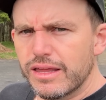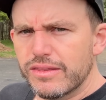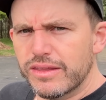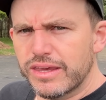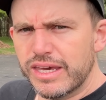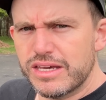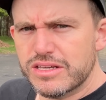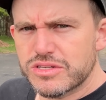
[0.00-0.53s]

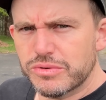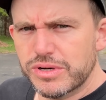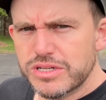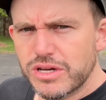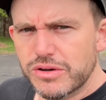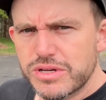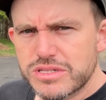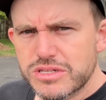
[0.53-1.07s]
The Kia
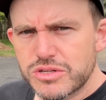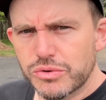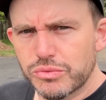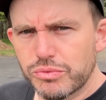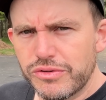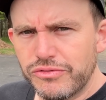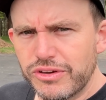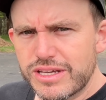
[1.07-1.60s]
Sorento is a
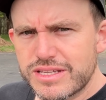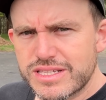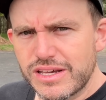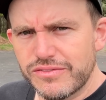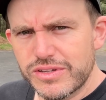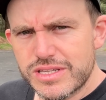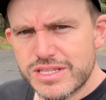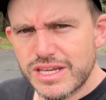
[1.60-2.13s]
terrific
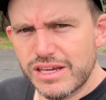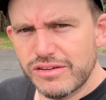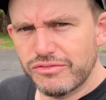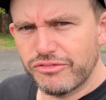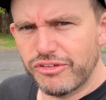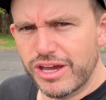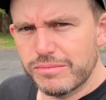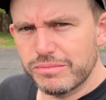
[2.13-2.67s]
7-seat
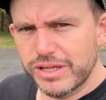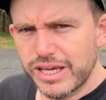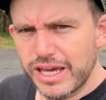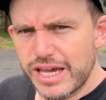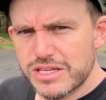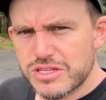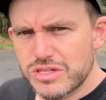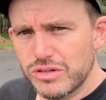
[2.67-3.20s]
family
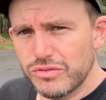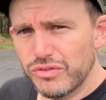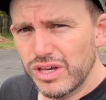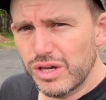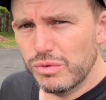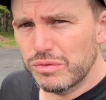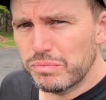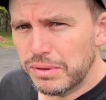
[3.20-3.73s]

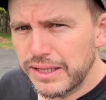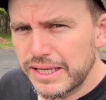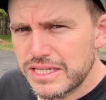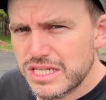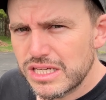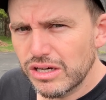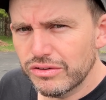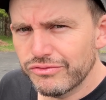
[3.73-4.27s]
SUV with
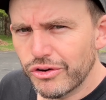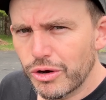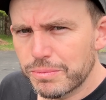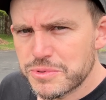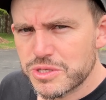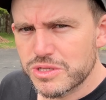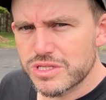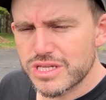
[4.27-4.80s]
plenty of
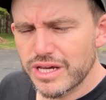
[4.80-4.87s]
options